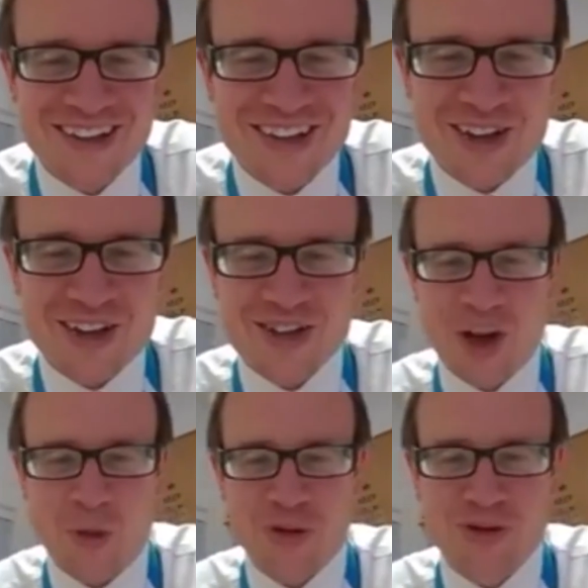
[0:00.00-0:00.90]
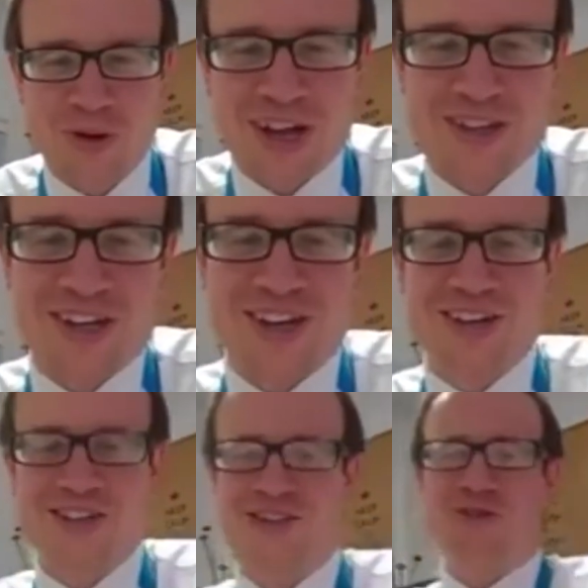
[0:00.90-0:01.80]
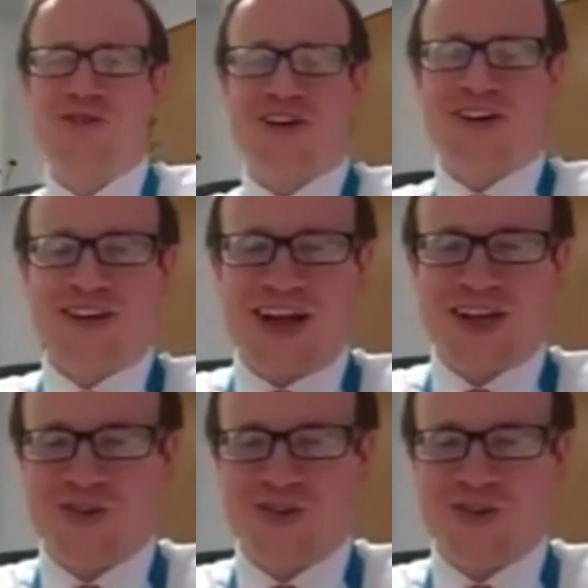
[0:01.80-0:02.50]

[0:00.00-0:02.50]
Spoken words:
There's a little buzz where his nose light up.